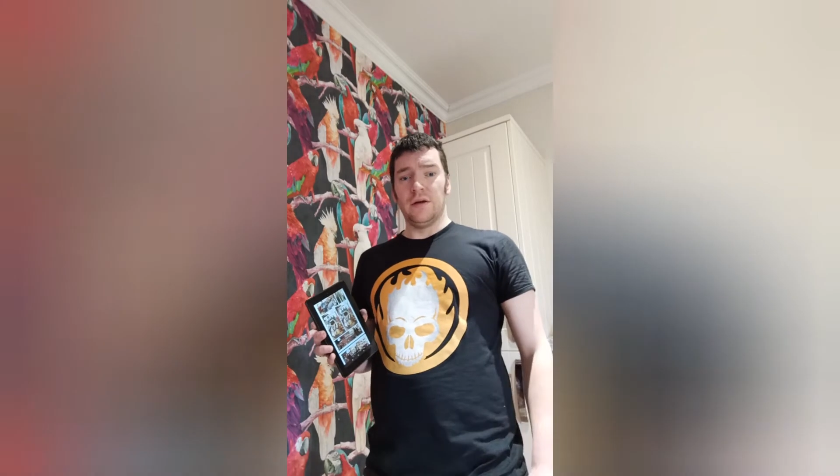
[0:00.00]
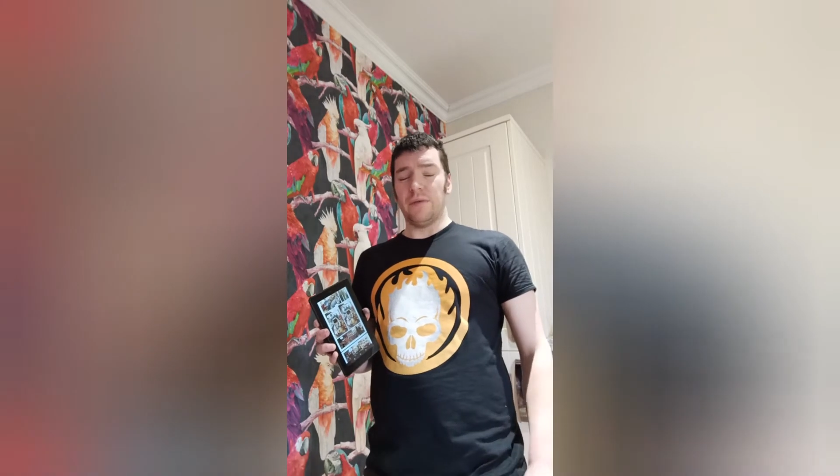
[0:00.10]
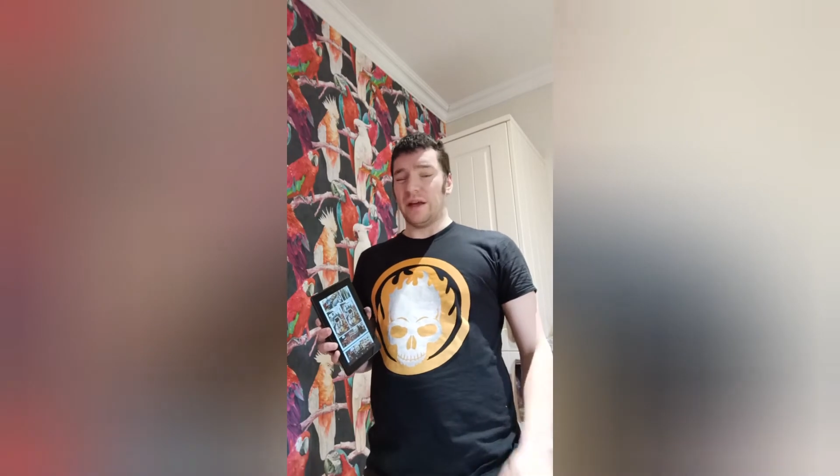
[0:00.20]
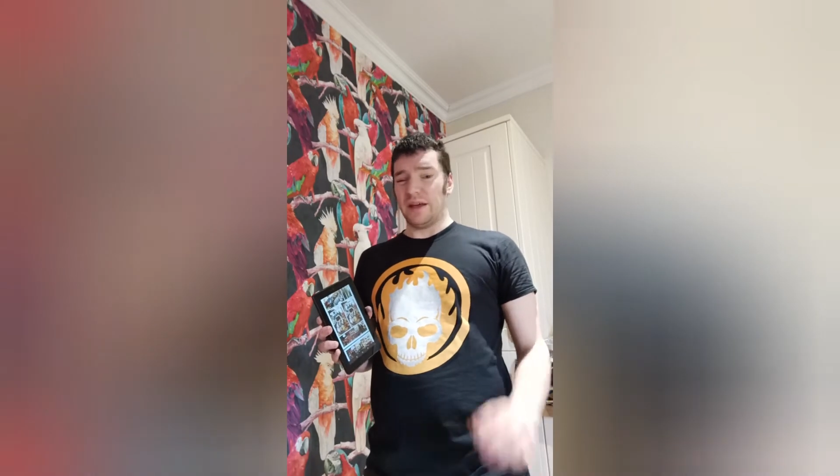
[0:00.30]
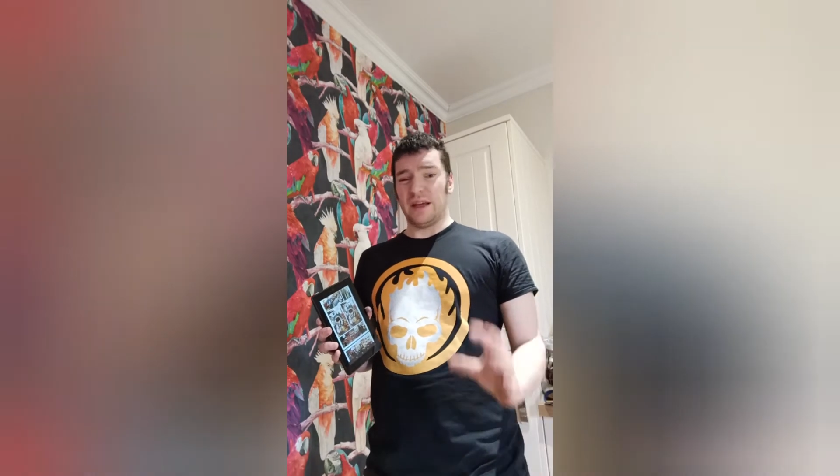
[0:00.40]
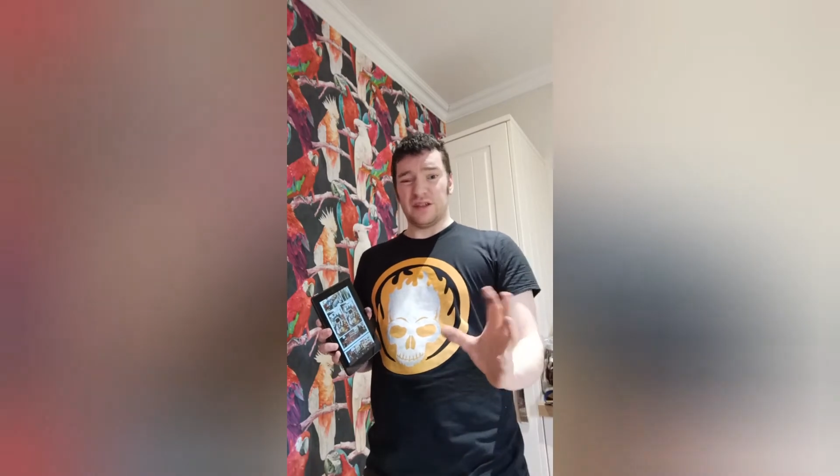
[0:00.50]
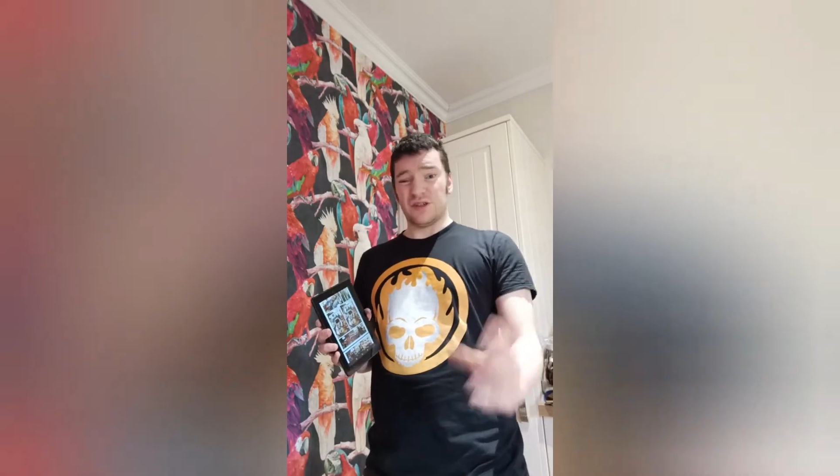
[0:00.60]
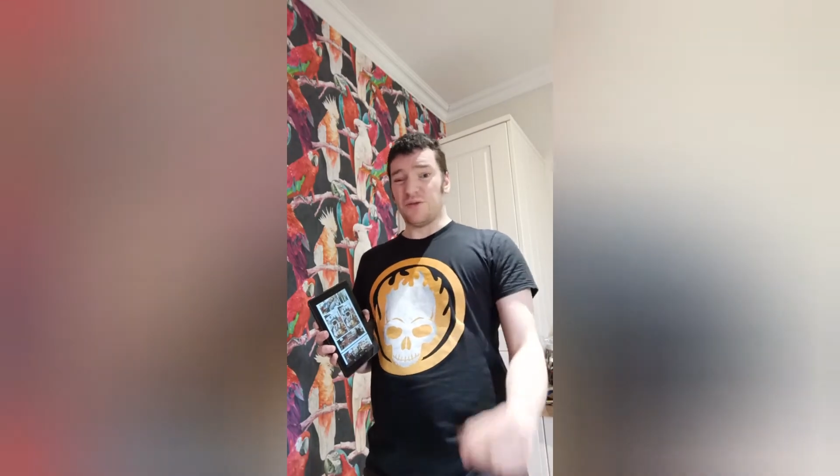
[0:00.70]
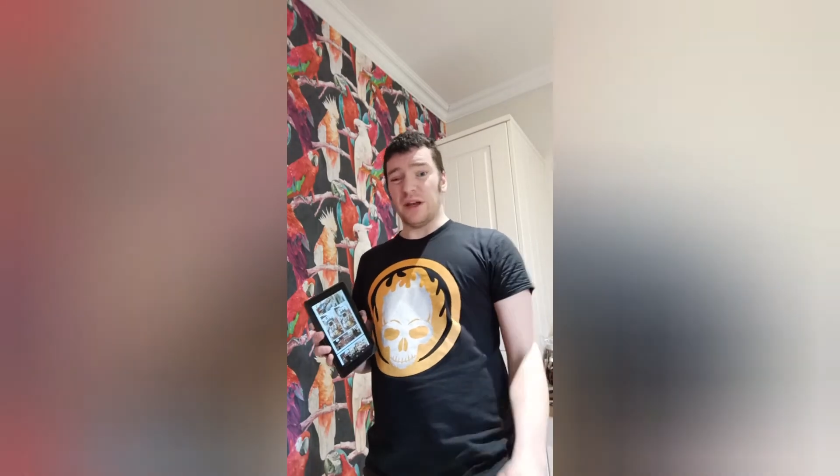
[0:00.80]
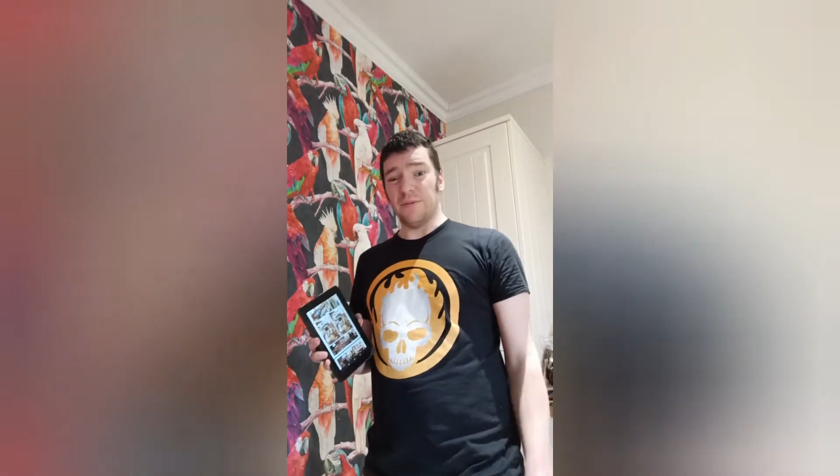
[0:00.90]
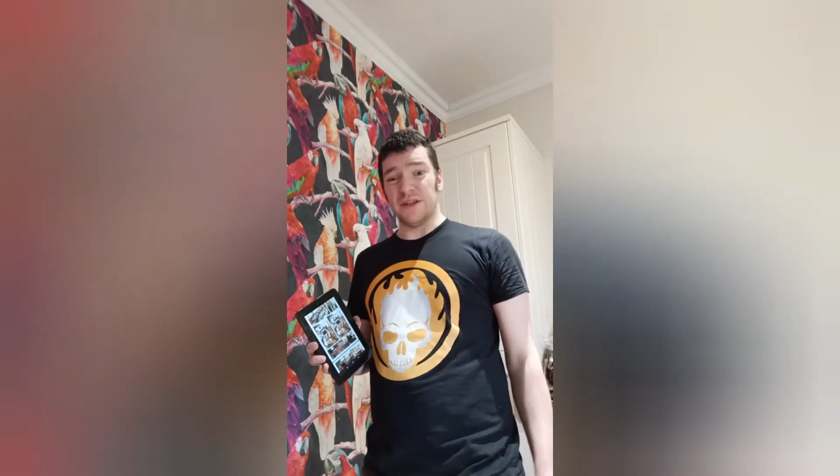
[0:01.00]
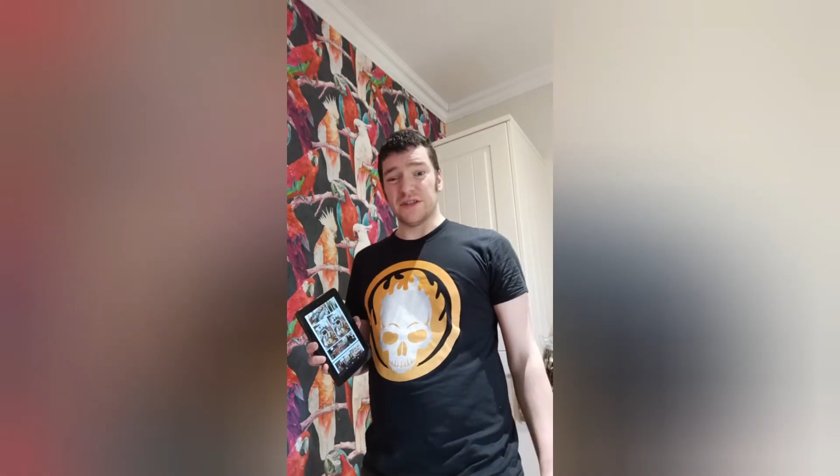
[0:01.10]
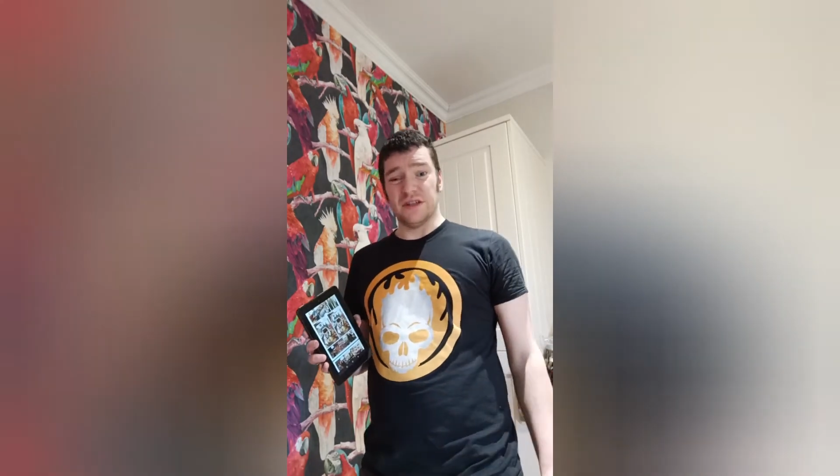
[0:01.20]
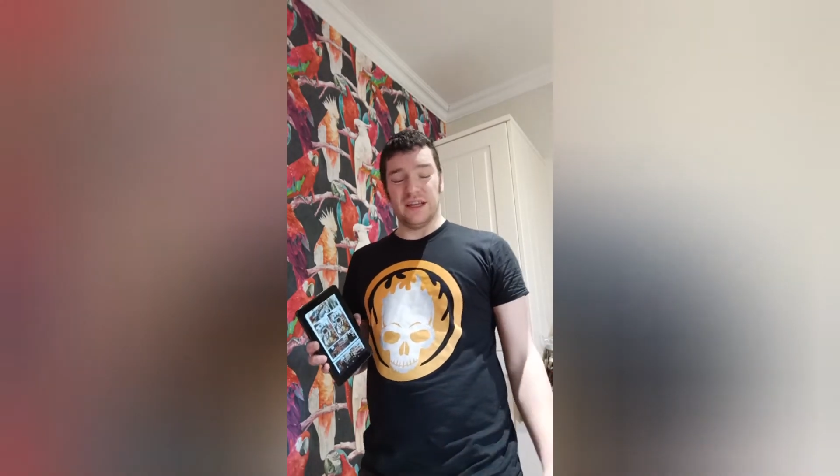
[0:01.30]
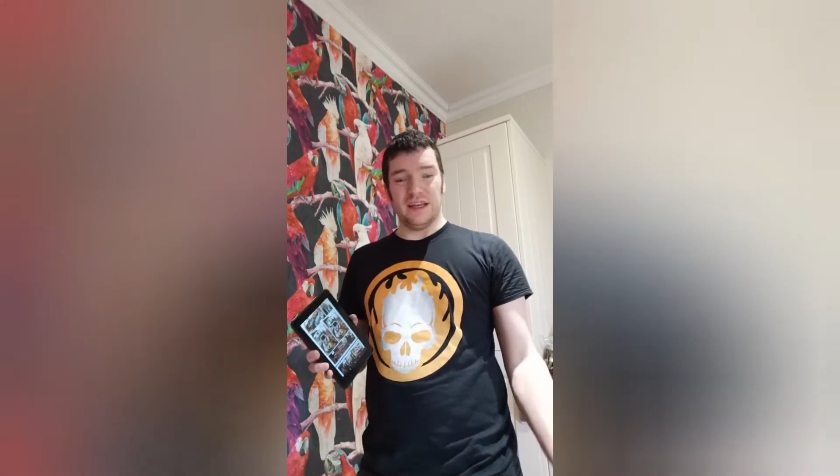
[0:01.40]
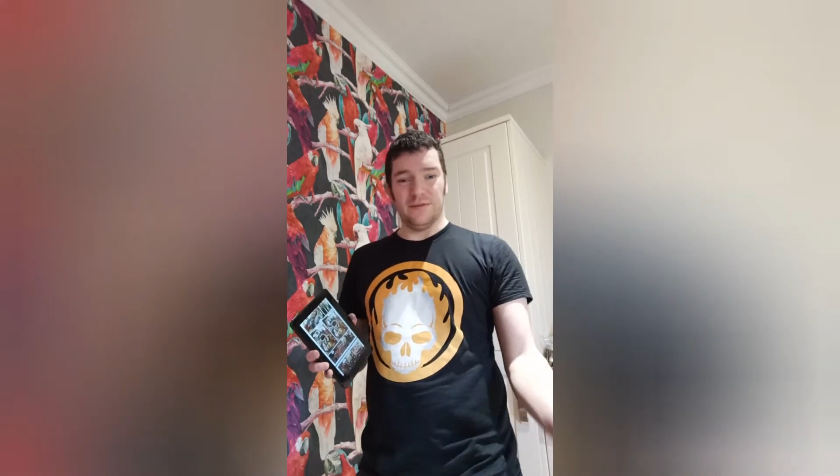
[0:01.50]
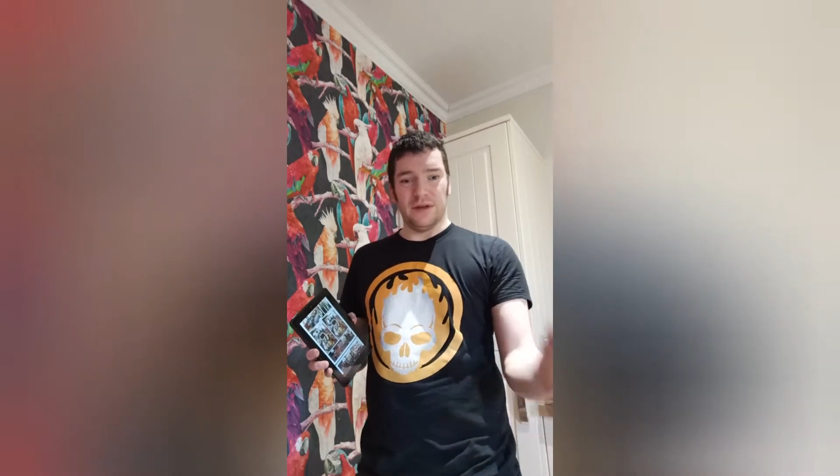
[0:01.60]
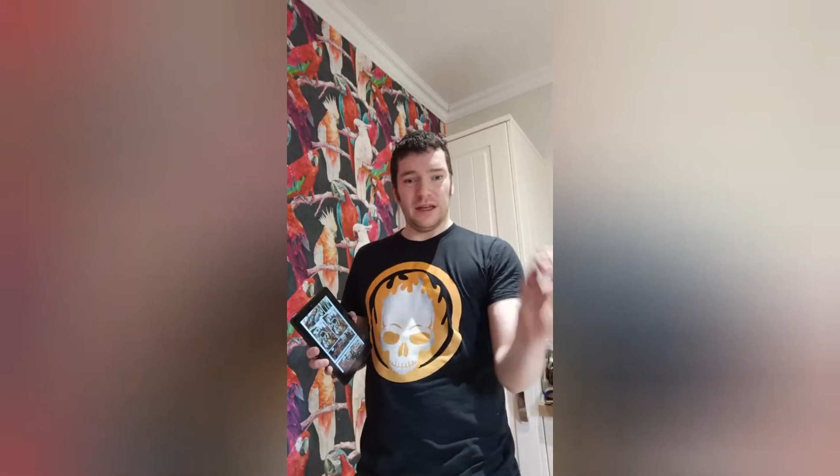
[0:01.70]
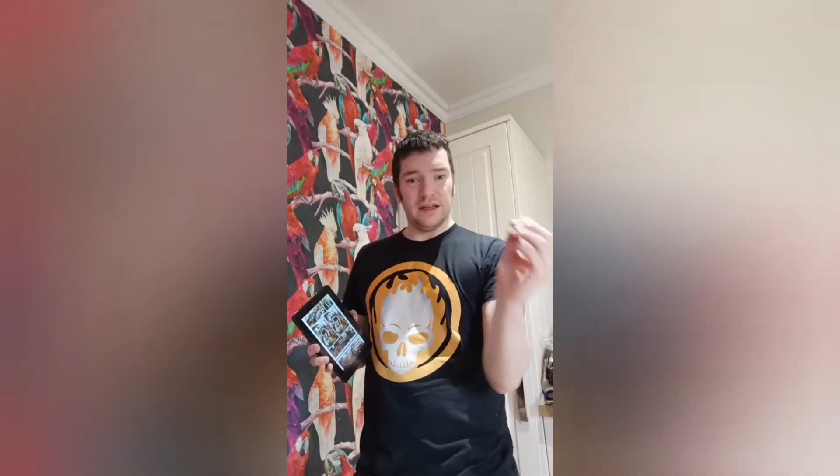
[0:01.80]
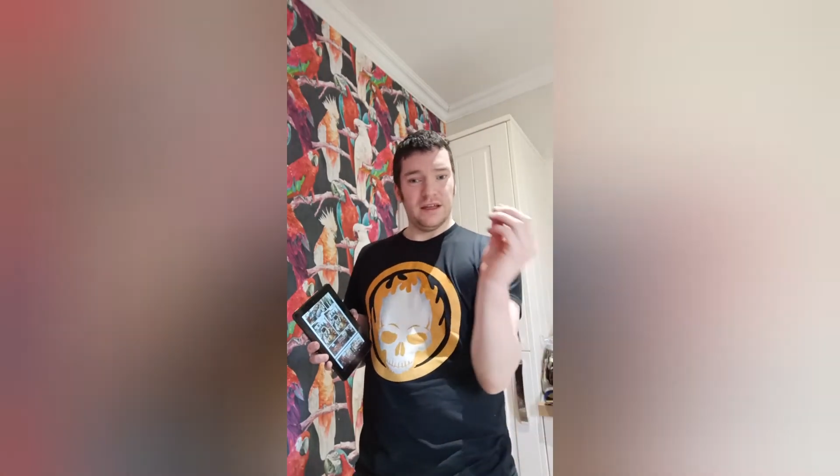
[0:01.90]
Again, just quite amazing.
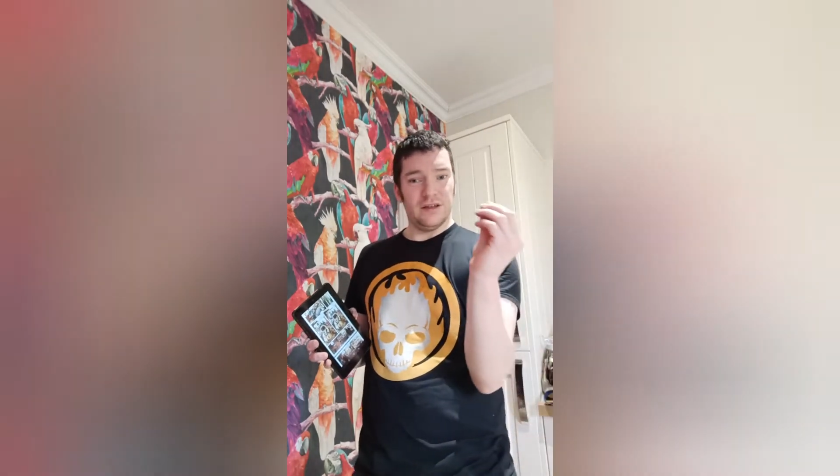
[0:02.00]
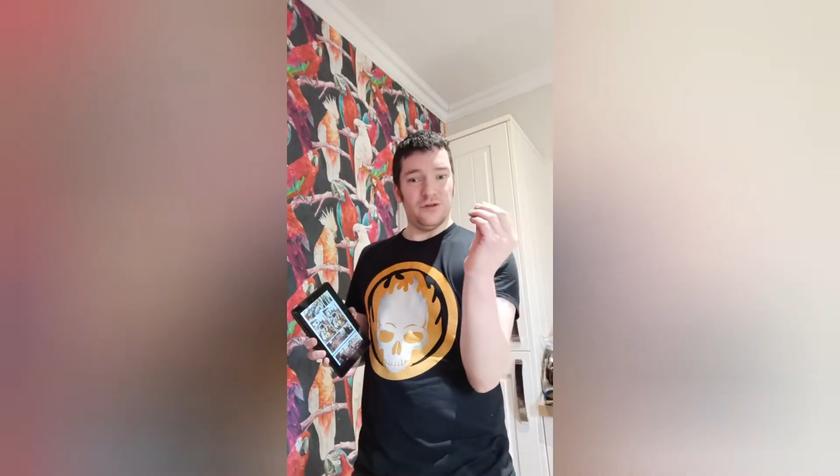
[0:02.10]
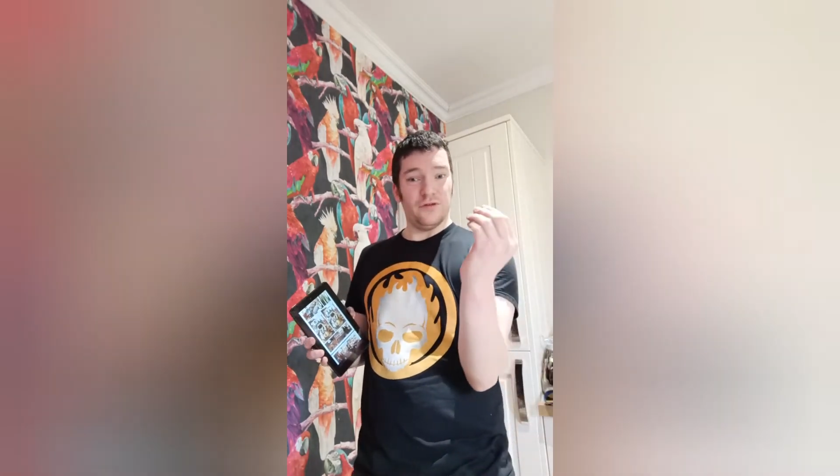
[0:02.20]
You